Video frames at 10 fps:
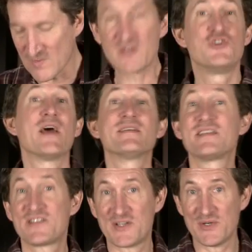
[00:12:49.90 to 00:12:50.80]
In
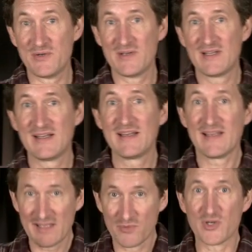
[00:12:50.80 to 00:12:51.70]
Genesis 2,
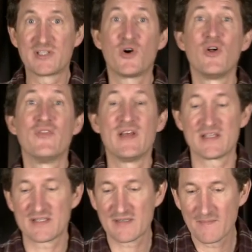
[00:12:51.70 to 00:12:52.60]
we're told
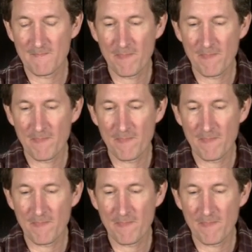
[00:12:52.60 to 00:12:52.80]
this